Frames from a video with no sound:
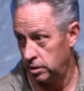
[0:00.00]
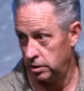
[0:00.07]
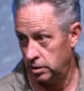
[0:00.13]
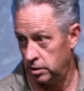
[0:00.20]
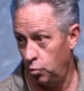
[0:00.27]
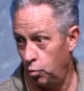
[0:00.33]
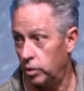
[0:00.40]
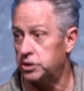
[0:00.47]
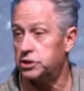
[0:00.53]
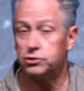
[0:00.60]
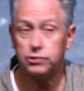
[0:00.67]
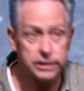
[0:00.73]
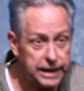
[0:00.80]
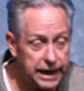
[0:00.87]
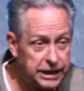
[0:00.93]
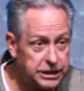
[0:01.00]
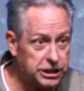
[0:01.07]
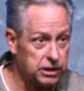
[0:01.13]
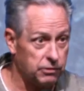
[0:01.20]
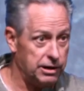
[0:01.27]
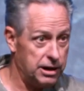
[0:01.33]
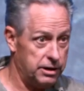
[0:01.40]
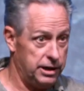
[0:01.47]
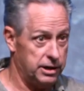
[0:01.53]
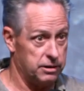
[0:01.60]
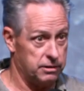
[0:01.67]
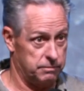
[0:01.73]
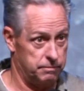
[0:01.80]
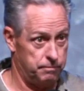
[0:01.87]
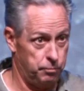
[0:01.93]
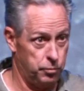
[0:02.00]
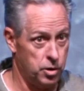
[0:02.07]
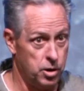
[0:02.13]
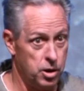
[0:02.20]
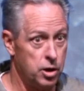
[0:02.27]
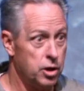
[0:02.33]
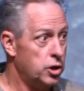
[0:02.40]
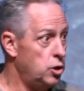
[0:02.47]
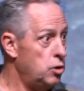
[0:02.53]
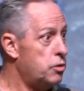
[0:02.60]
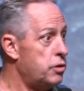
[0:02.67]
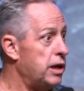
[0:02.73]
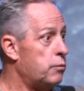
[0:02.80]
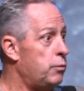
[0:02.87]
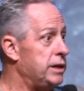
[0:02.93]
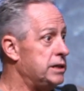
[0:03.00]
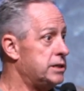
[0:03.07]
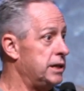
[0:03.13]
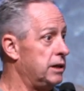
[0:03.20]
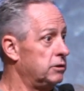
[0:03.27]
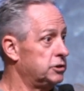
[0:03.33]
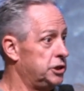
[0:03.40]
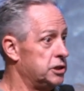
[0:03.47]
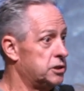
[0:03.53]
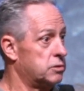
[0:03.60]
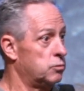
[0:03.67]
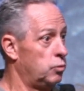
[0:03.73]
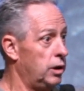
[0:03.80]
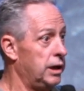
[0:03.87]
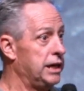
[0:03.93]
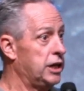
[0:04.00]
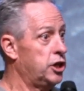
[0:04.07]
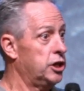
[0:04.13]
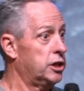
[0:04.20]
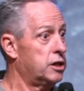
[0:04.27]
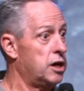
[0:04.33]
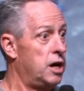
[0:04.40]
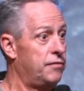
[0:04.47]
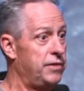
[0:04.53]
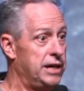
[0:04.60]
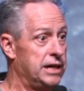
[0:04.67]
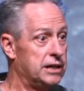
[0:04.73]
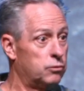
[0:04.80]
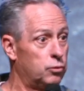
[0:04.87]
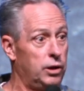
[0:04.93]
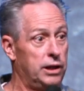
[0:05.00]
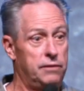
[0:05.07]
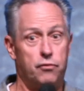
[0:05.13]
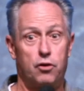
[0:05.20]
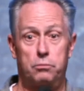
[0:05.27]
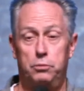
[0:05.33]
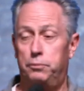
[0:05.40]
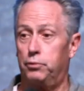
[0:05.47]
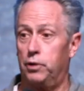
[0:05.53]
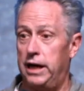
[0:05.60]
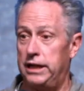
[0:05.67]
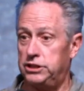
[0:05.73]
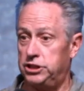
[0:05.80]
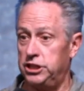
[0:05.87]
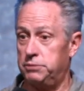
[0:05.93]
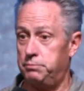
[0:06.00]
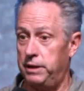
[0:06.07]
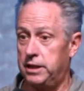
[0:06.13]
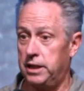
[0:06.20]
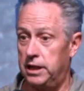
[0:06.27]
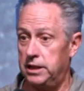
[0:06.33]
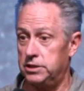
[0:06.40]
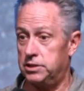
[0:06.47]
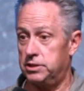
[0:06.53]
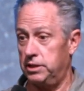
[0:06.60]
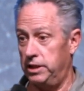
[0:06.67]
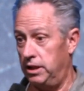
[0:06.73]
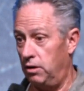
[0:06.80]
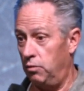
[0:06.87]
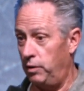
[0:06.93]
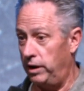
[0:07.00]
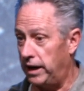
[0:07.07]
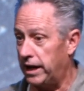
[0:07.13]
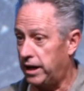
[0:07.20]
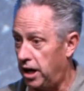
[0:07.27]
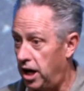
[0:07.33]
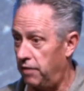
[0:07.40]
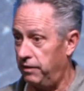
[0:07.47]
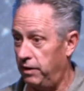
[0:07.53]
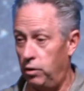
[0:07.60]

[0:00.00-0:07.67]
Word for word: We're strategic around here. You think we sell just really good coffee at a really affordable price just because, you know, we like coffee.